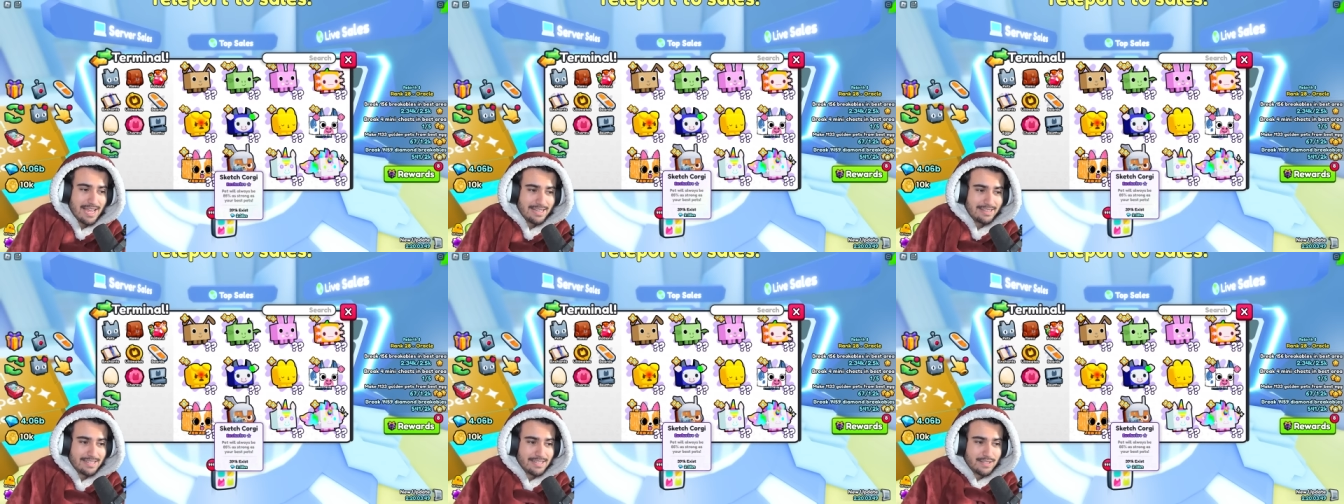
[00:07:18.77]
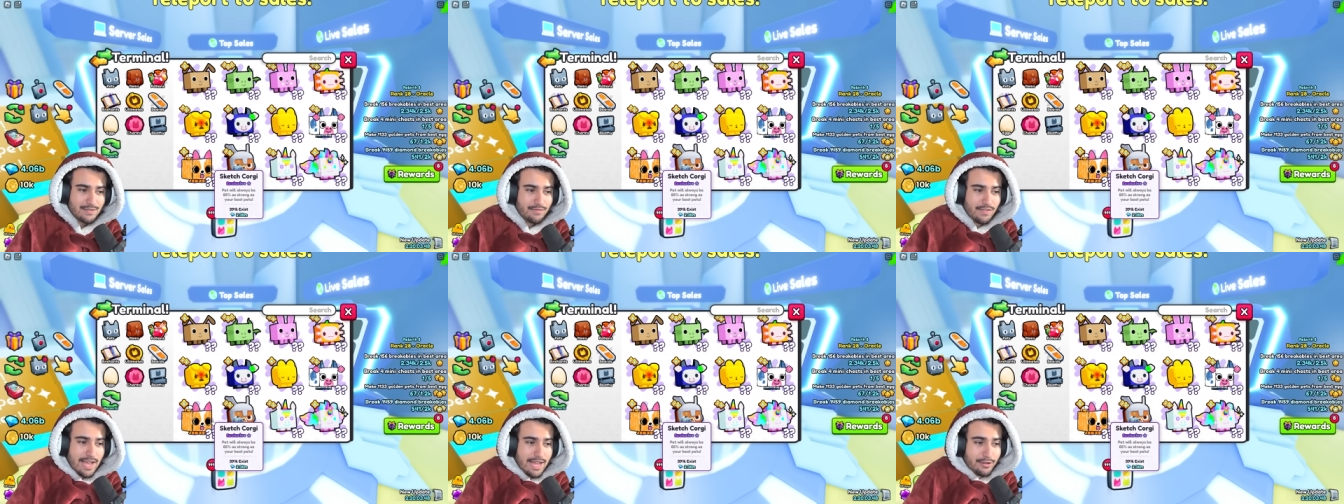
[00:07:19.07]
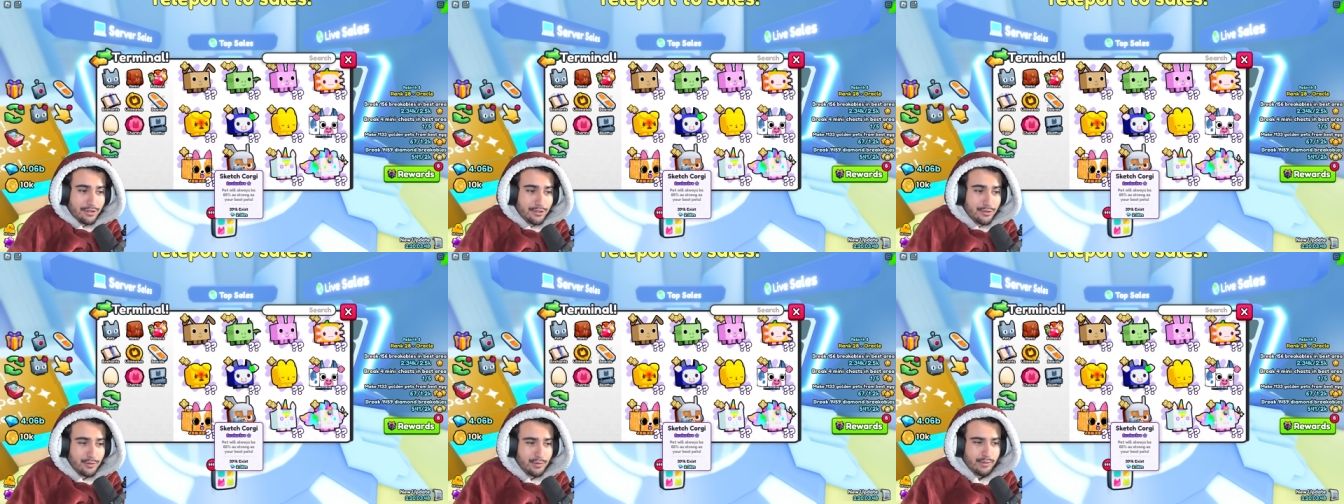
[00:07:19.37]
at this
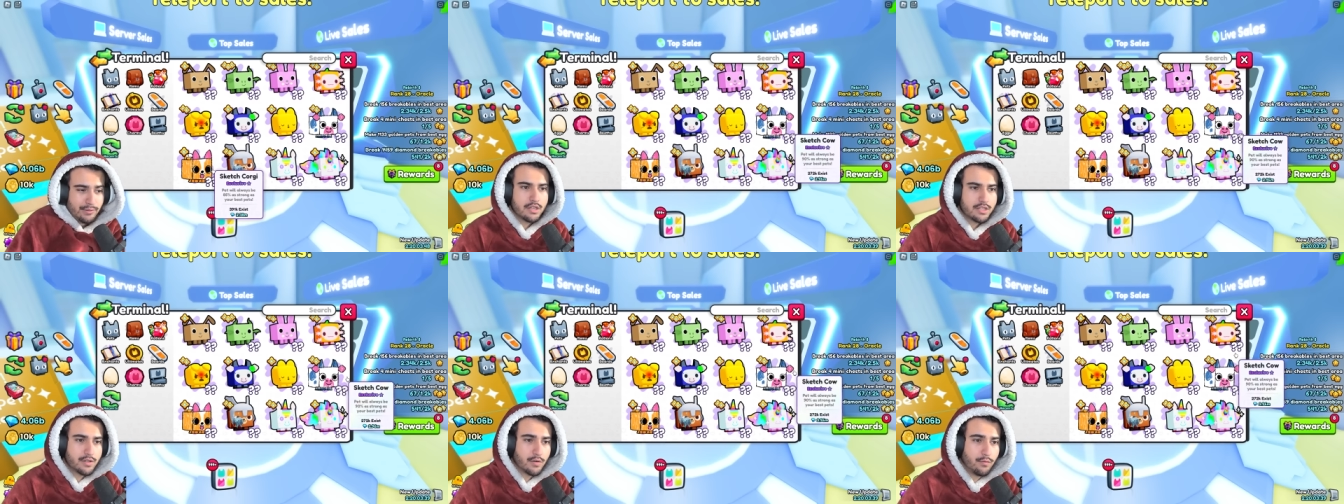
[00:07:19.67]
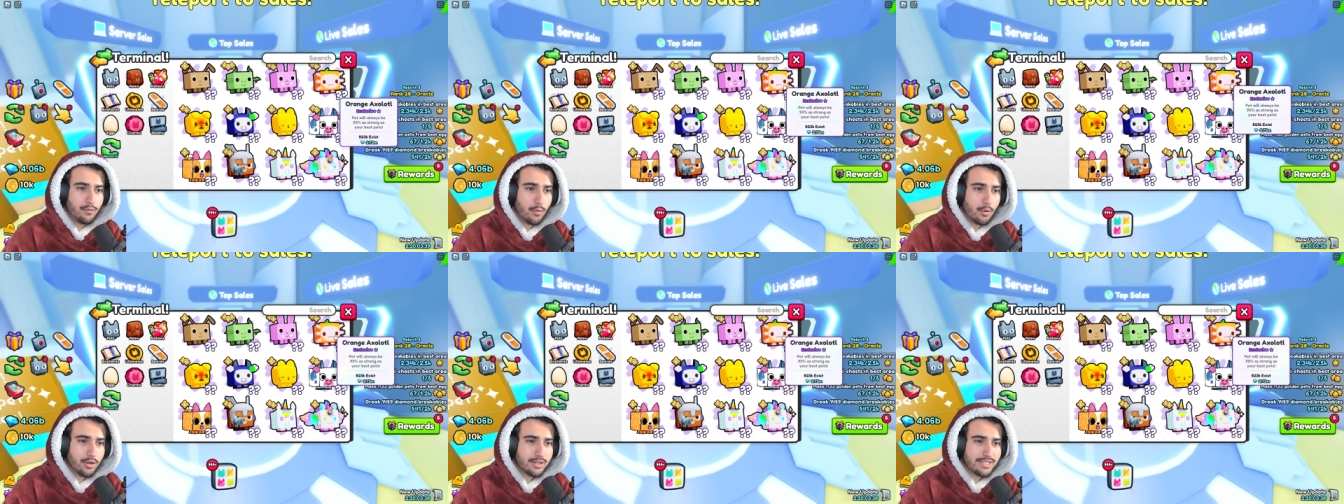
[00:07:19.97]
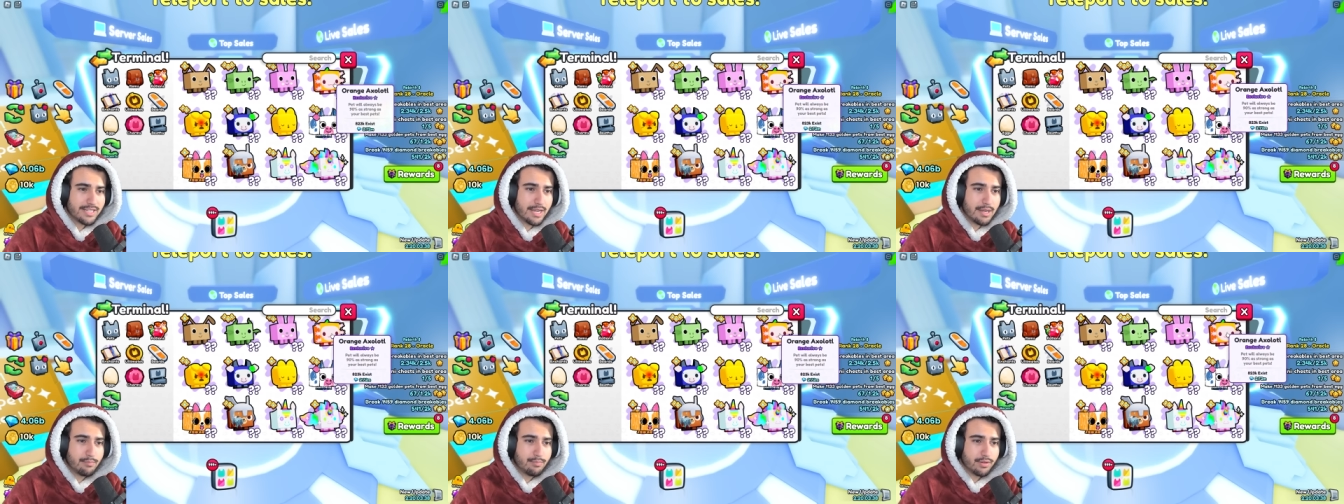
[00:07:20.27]
value. So for
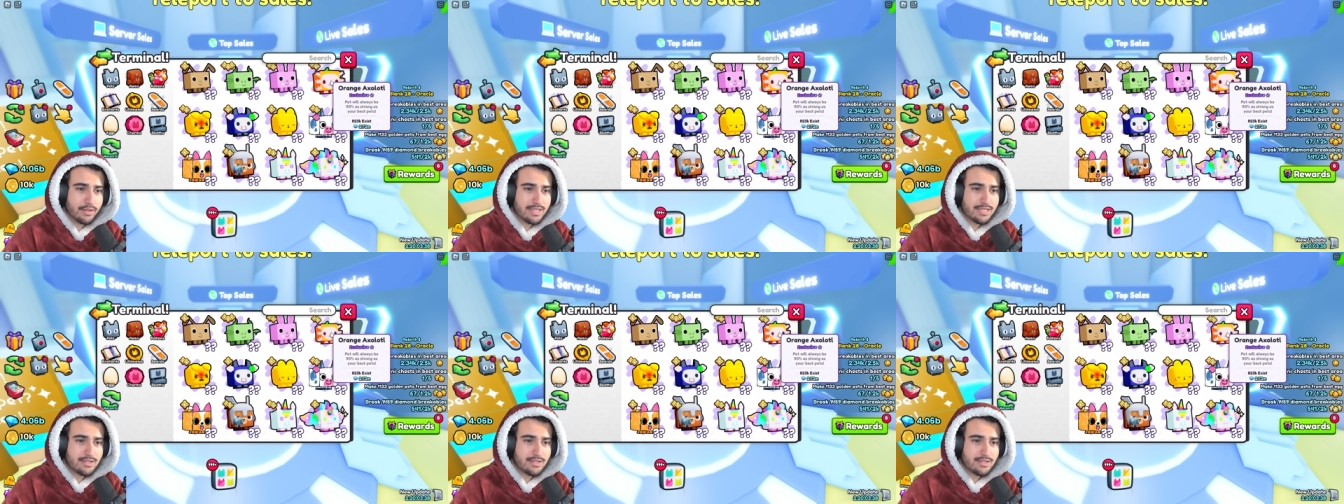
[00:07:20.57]
example,